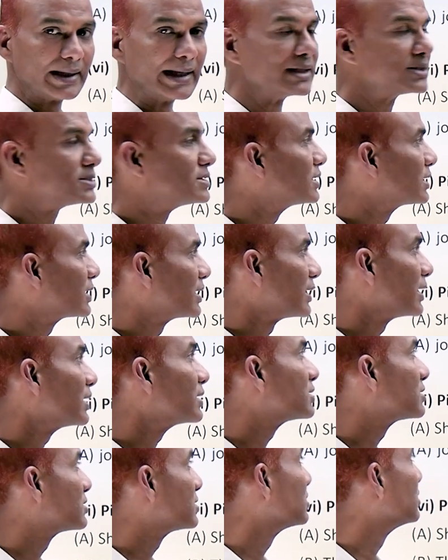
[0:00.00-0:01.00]
as the
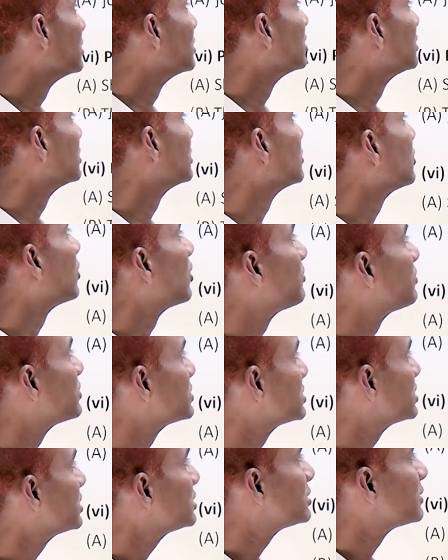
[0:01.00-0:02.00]
correct
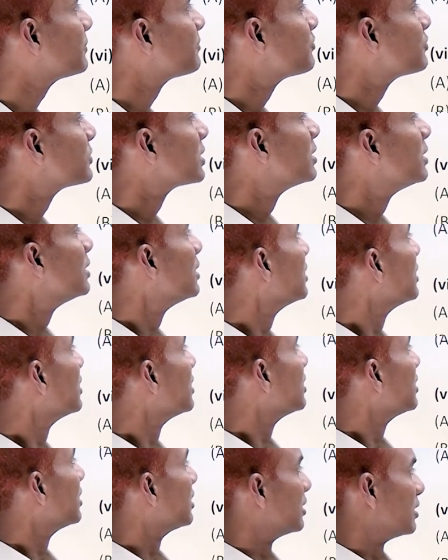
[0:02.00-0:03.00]
opposite.
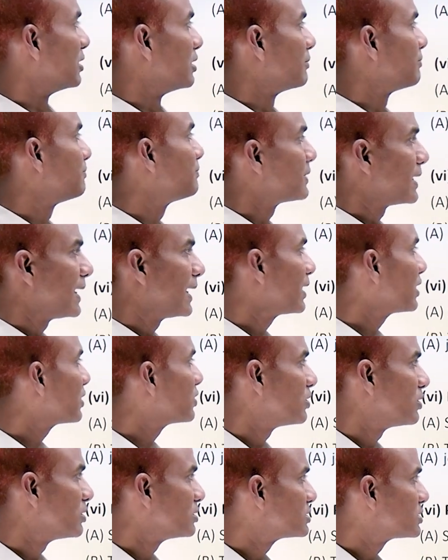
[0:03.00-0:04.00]
Prank
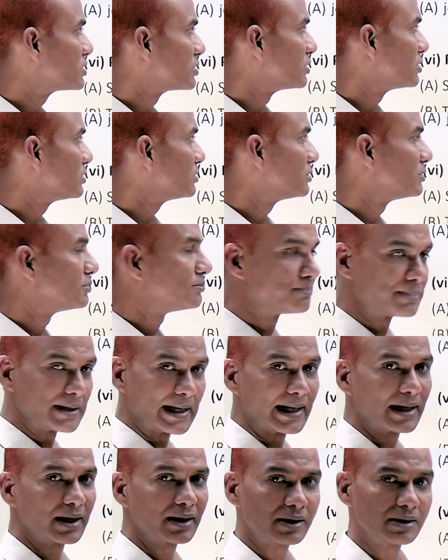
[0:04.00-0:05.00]
also.
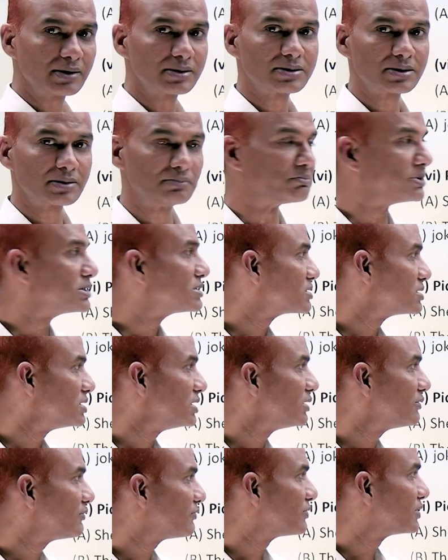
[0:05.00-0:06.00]
Prank is
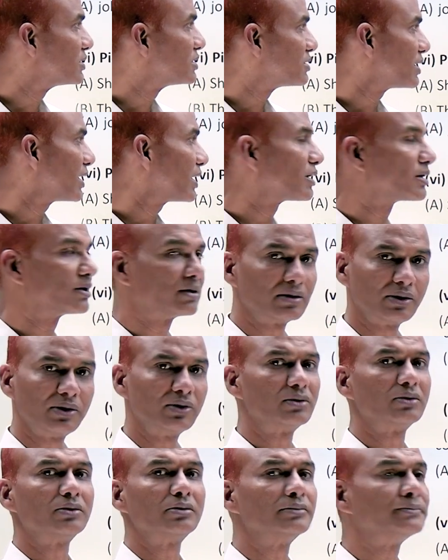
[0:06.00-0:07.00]
mischief, trick, you
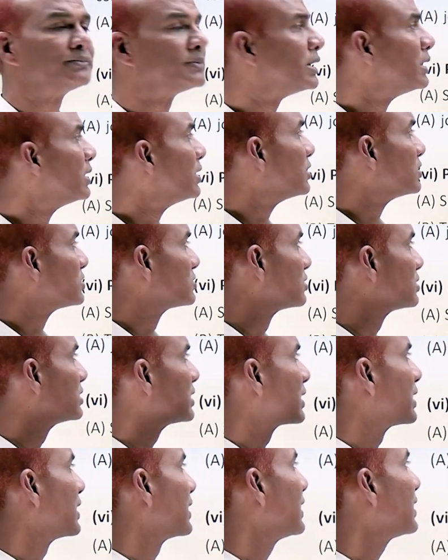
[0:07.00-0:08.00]
know. So the
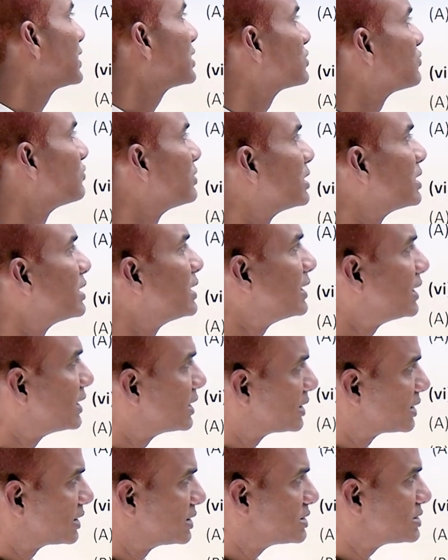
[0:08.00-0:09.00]
correct word
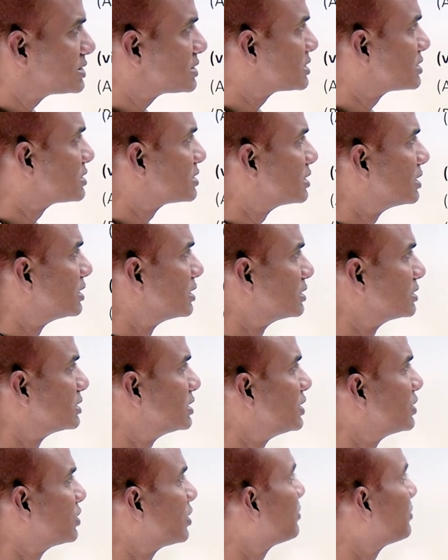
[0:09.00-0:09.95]
here is the